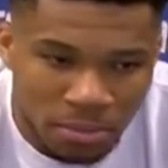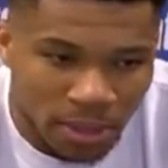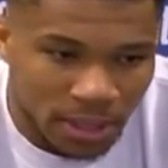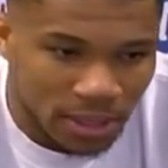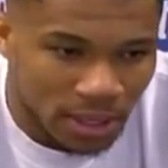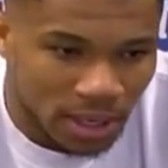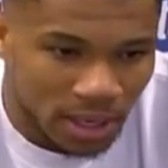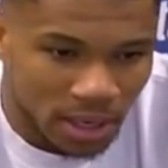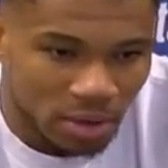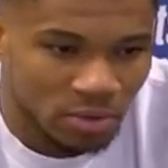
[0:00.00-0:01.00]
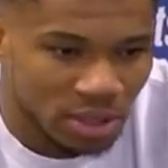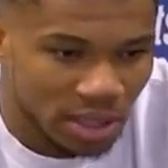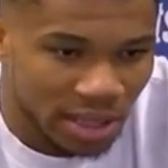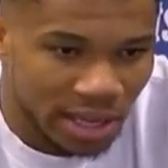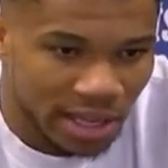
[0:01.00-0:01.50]
But uh, obviously,
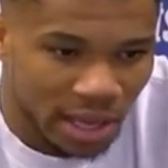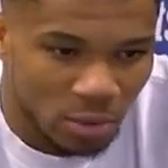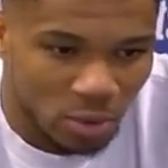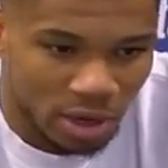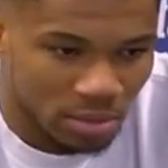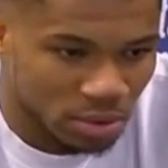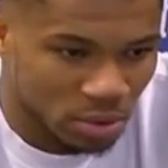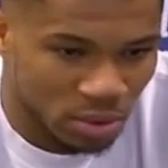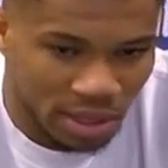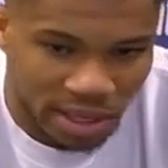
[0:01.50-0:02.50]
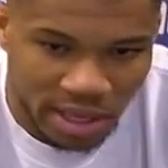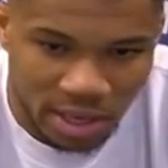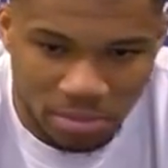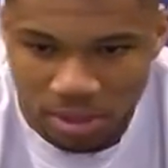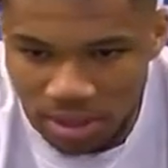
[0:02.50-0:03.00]
in that game, we were able to win that
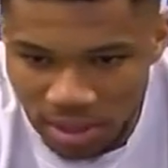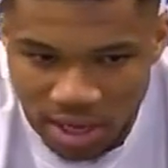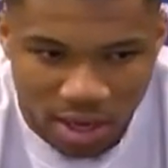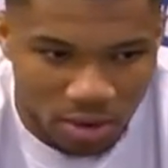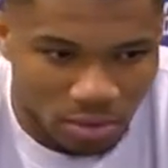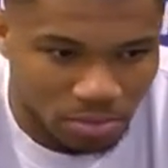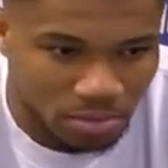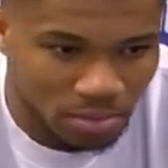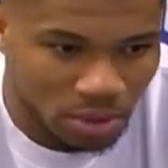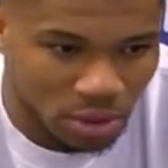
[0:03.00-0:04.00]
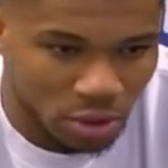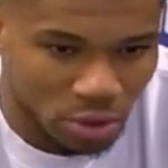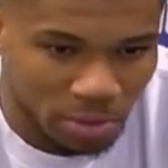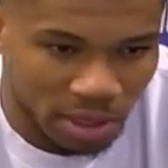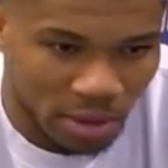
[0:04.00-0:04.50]
game. But now, you know,
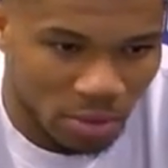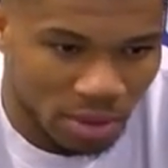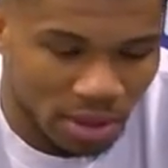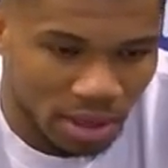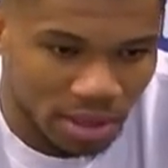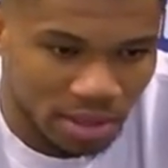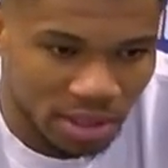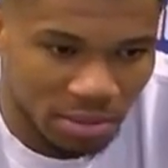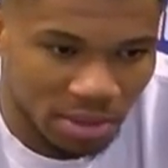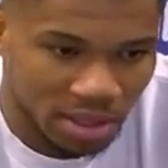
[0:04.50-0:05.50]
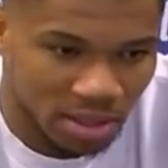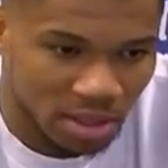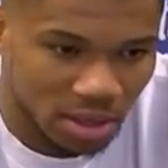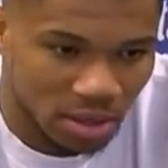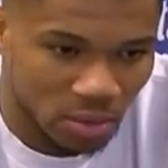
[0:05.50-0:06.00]
you're playing with a team that's
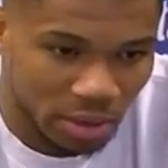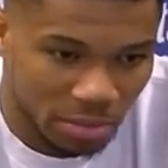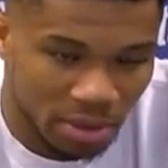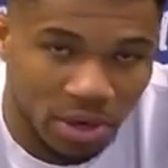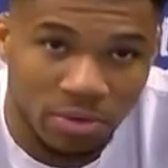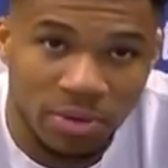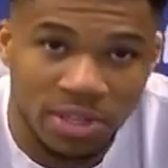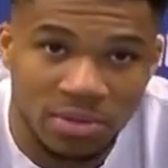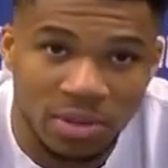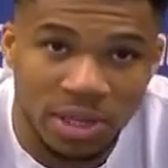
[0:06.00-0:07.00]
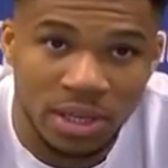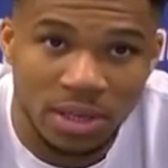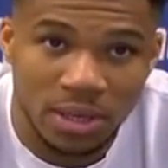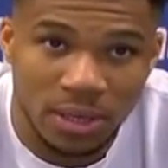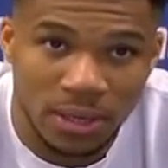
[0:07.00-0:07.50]
uh, way better offensively
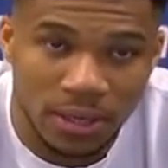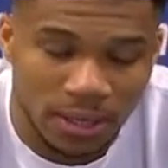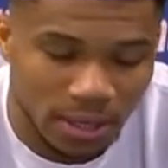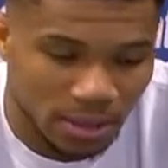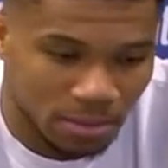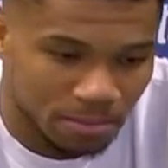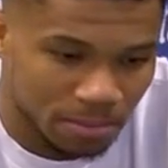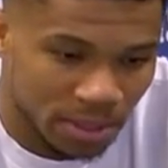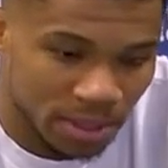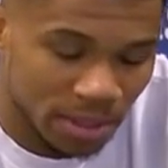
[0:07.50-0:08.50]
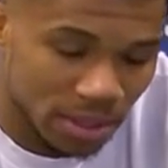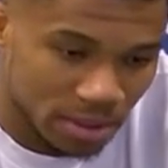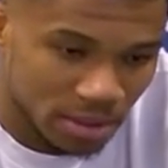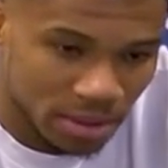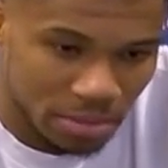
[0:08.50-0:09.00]
um, and
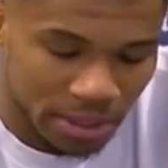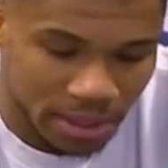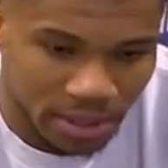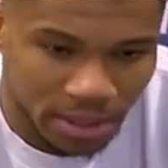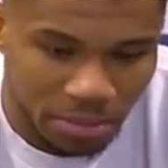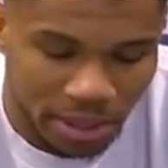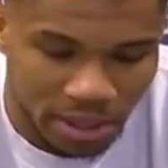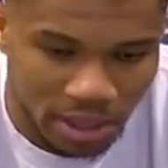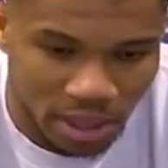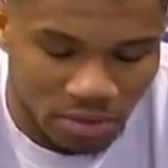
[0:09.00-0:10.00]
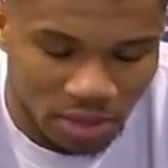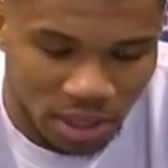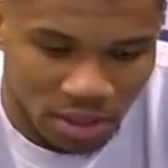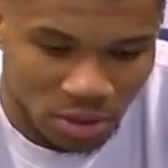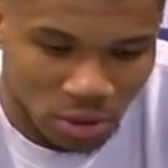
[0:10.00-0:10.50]
uh, they made they made a lot of
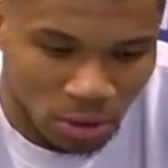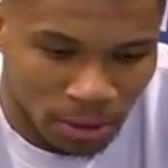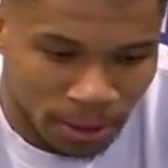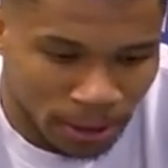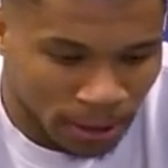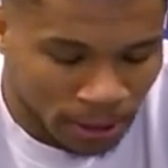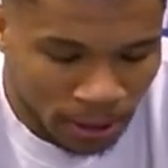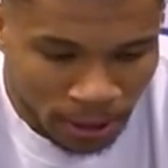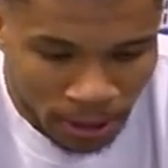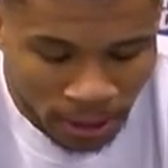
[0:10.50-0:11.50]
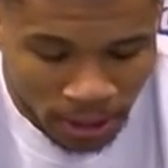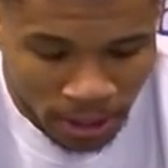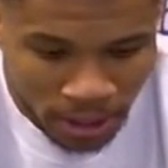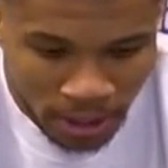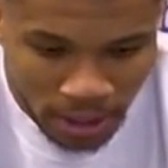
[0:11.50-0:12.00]
shots. So
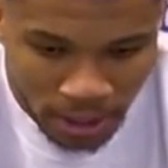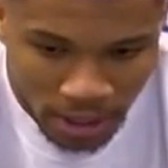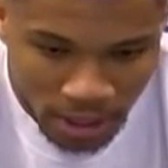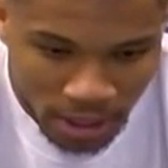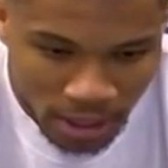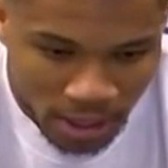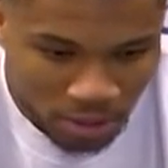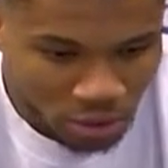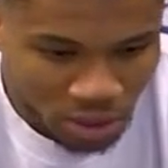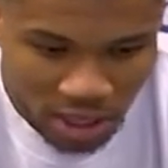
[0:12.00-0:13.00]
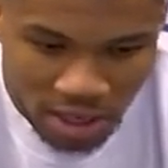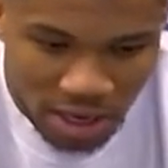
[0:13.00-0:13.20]
uh, we just got to